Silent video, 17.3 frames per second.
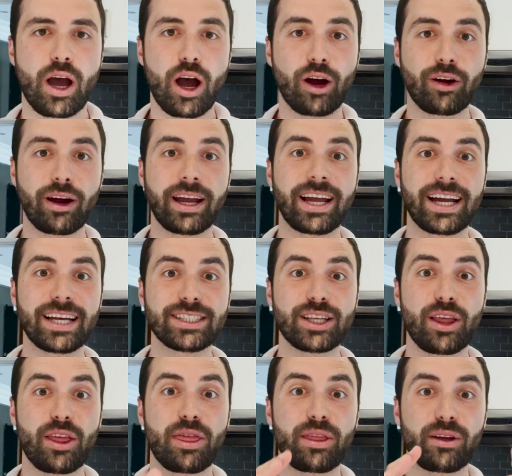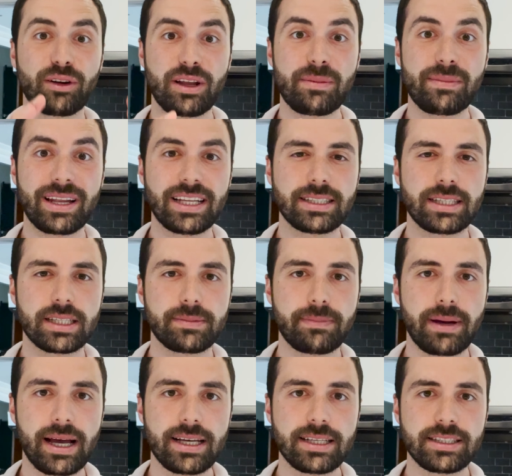All right, guys, 30 minutes has
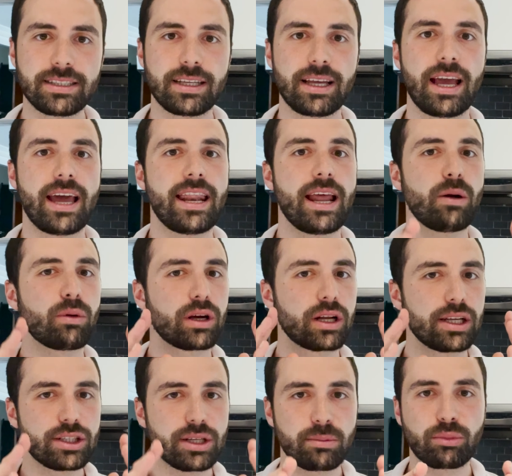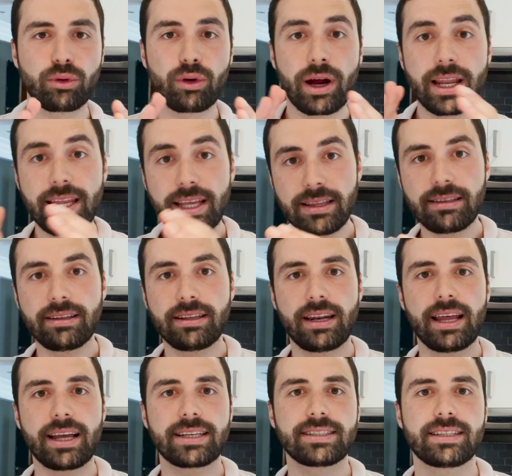passed, and now we're going to jump right into the
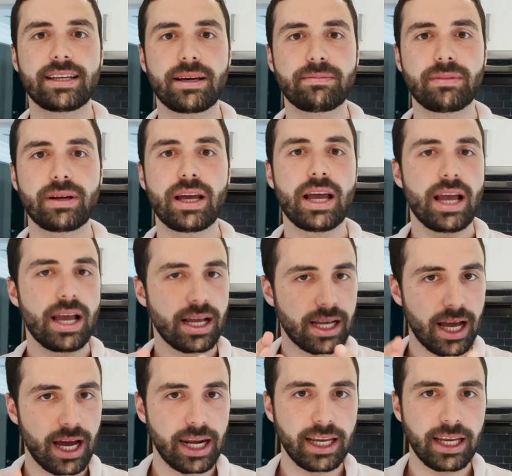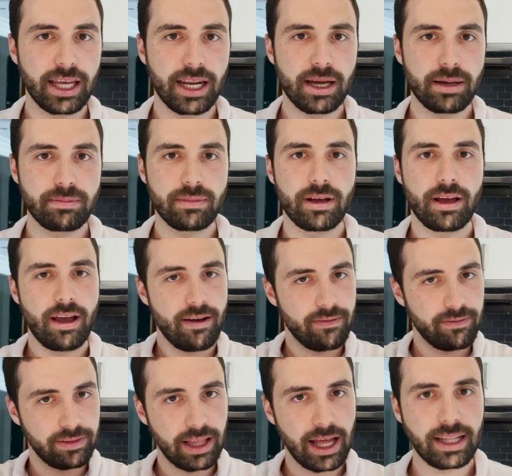next step: cutting it up,
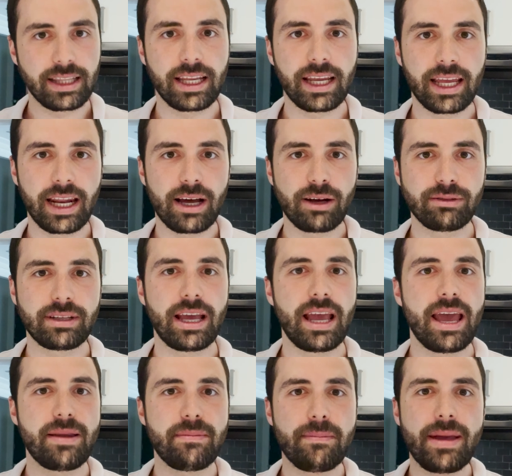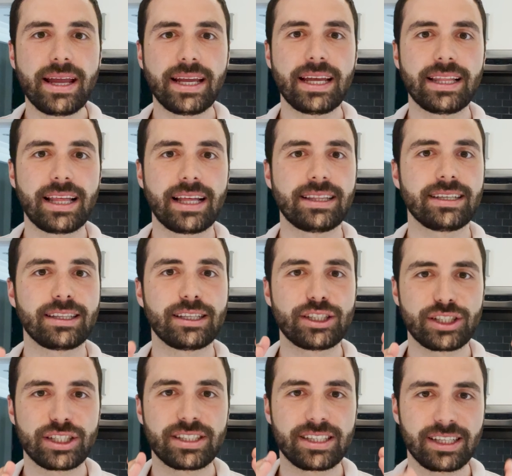flattening it out, and making that
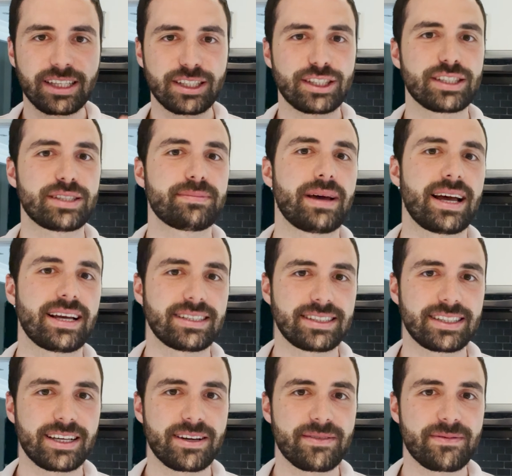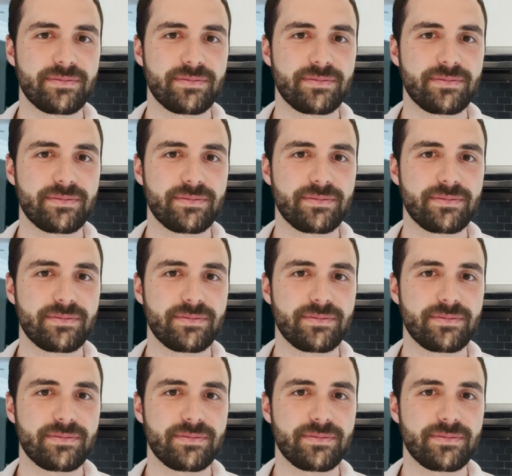delicious pasta.